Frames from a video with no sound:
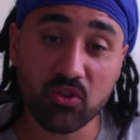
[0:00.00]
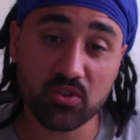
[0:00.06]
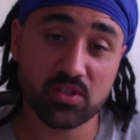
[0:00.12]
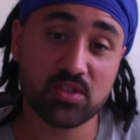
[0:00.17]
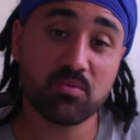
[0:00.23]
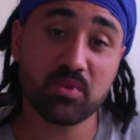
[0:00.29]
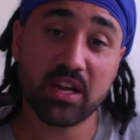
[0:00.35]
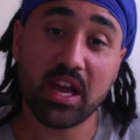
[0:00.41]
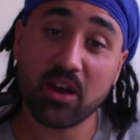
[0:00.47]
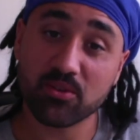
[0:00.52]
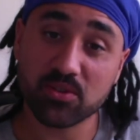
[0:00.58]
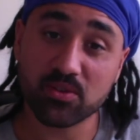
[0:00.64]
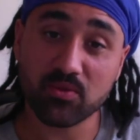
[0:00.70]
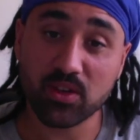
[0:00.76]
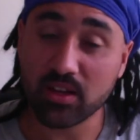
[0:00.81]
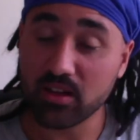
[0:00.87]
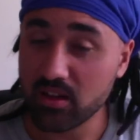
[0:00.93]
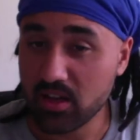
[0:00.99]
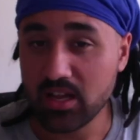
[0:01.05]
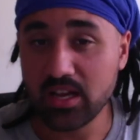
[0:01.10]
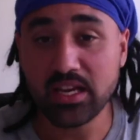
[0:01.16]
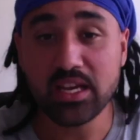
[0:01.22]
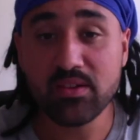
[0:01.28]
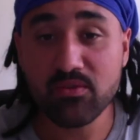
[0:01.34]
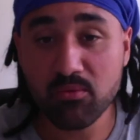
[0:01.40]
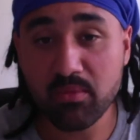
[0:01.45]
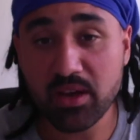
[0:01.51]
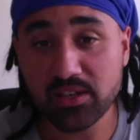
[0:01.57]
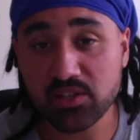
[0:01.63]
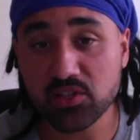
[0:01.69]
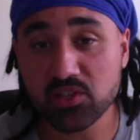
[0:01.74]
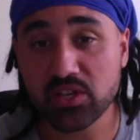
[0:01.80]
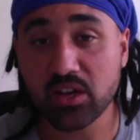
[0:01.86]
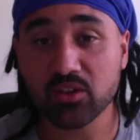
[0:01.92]
something out of it. Leave a
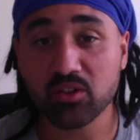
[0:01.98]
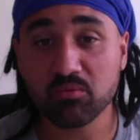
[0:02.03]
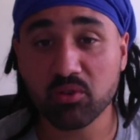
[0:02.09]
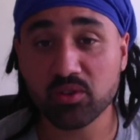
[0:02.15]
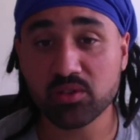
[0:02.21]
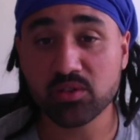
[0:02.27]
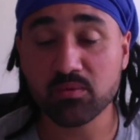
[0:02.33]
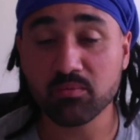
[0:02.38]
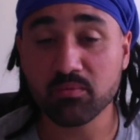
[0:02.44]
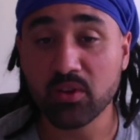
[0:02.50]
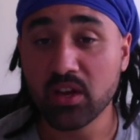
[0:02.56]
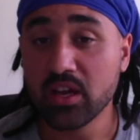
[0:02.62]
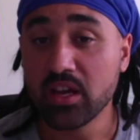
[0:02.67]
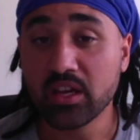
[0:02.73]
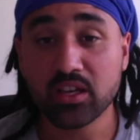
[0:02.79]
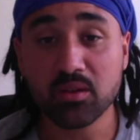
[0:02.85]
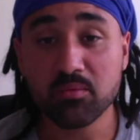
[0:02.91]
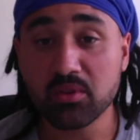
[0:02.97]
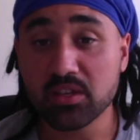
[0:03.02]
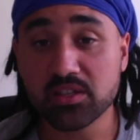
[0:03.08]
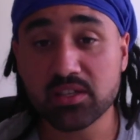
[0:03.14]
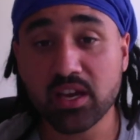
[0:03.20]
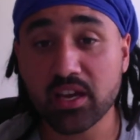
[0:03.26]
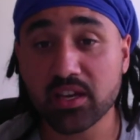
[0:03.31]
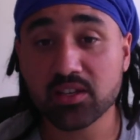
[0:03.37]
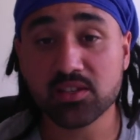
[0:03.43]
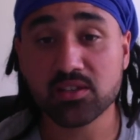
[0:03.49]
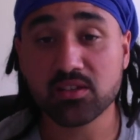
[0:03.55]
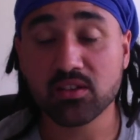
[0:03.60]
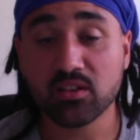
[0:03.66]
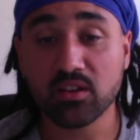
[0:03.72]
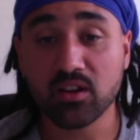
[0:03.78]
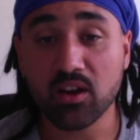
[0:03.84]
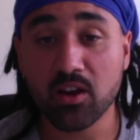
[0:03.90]
message down the bottom give me a text,
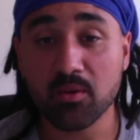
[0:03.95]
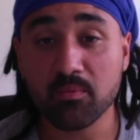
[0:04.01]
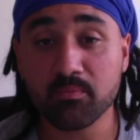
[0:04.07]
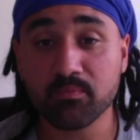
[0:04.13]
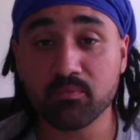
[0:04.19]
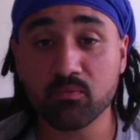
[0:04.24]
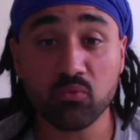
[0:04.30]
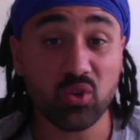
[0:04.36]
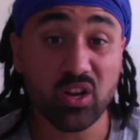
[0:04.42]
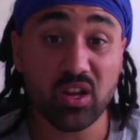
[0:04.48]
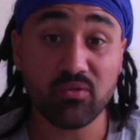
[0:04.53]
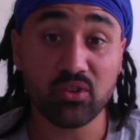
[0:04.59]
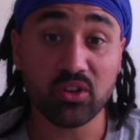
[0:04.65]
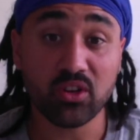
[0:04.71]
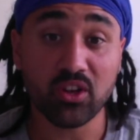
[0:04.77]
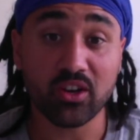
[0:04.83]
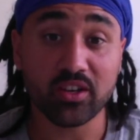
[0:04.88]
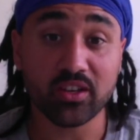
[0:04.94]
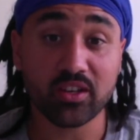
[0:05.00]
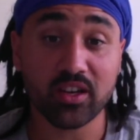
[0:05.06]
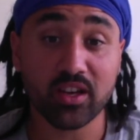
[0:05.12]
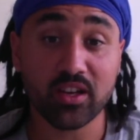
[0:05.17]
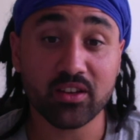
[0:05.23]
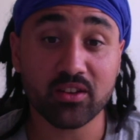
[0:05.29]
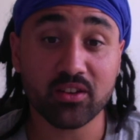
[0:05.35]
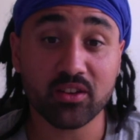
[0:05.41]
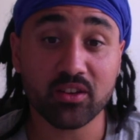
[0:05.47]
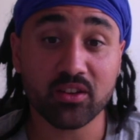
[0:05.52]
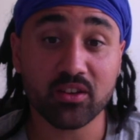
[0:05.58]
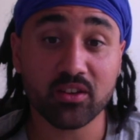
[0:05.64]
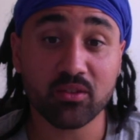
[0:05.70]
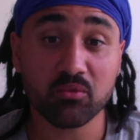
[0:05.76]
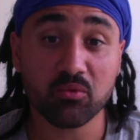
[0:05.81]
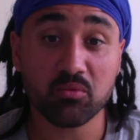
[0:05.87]
um, whatever you like, and uh,
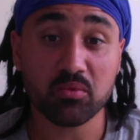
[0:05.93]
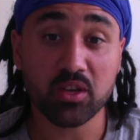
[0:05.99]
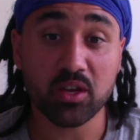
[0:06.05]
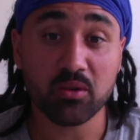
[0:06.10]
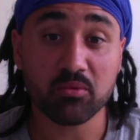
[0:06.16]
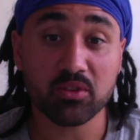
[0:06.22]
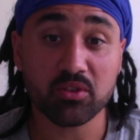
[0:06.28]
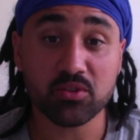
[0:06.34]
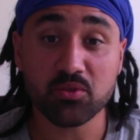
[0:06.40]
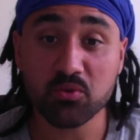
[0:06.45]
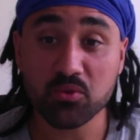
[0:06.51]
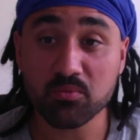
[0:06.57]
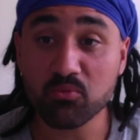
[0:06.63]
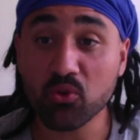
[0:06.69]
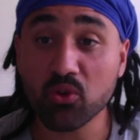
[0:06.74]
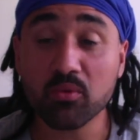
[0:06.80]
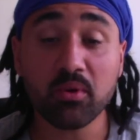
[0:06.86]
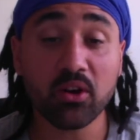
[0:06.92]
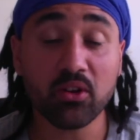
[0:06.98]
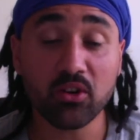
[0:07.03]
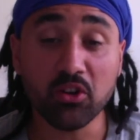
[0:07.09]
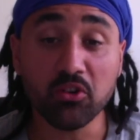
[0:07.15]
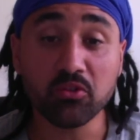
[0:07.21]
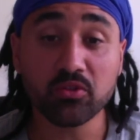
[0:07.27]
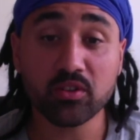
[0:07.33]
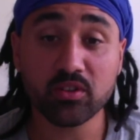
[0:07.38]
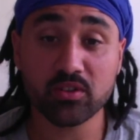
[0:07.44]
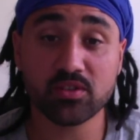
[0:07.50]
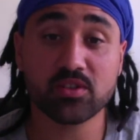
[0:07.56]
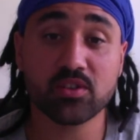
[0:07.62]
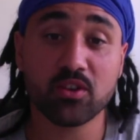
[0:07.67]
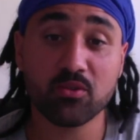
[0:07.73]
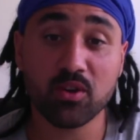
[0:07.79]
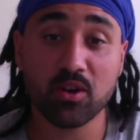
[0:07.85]
we'll be able to talk more about Luke.
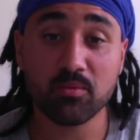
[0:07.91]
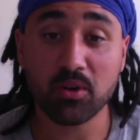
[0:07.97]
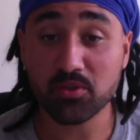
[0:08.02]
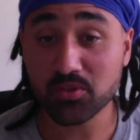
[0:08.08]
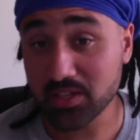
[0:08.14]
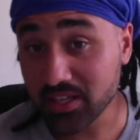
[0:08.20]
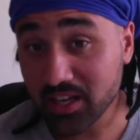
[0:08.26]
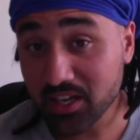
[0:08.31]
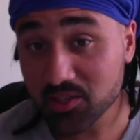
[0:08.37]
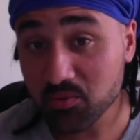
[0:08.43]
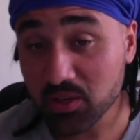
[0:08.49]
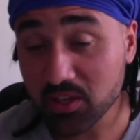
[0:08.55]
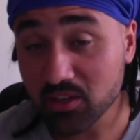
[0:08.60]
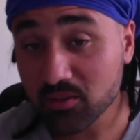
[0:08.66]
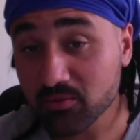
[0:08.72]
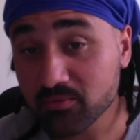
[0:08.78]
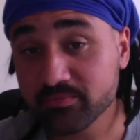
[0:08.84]
So um, I'll see you next week.